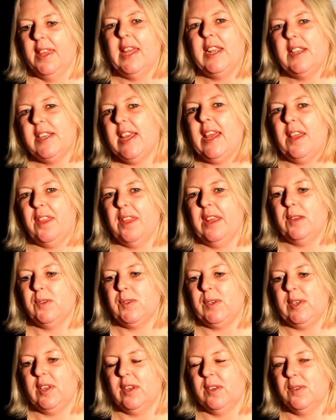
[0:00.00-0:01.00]
they take
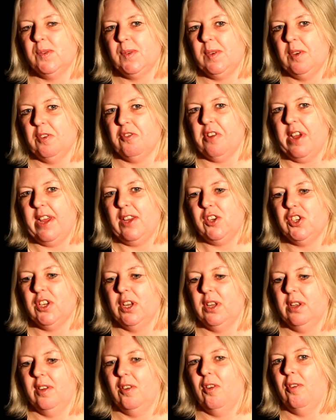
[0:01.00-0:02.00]
things into
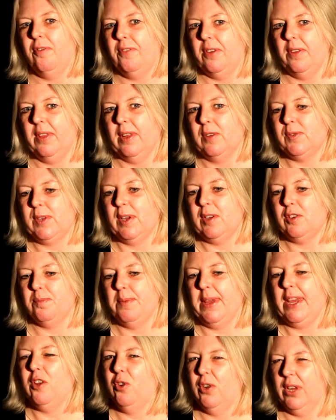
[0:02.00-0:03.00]
consideration, and often they'll say to
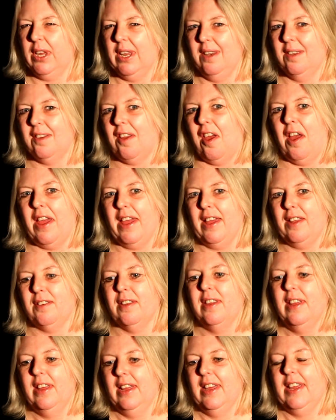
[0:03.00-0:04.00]
me, you're looking tired,
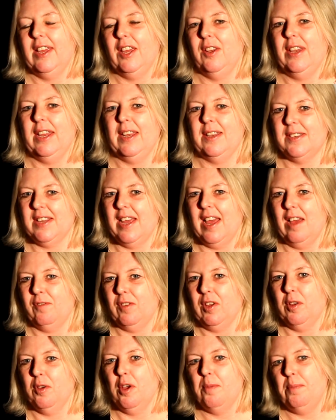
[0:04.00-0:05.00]
you need to
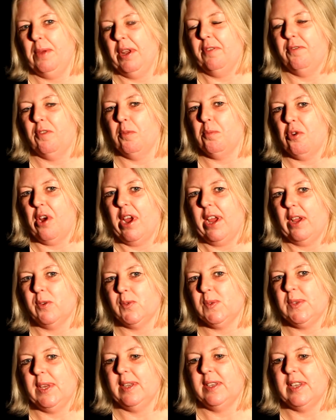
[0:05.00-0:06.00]
have a bit of a break
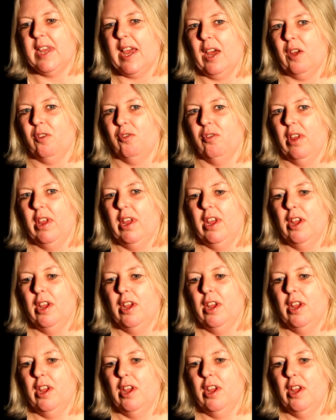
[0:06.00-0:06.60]
or sit down.